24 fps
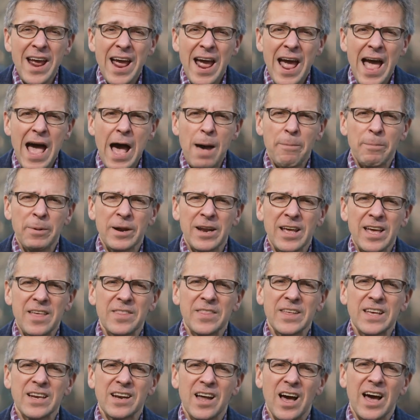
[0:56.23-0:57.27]
happen in
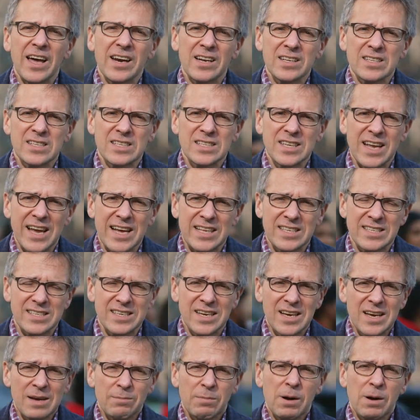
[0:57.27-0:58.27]
the United States,